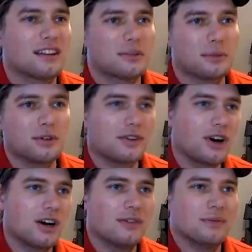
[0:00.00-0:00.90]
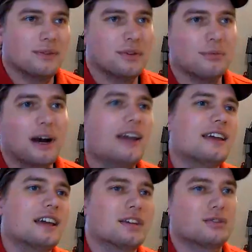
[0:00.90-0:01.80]
let's move off to my
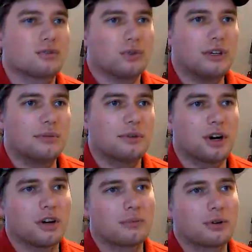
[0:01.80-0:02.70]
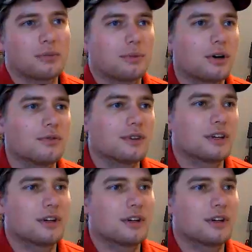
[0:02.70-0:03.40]
extreme cardboard boat video.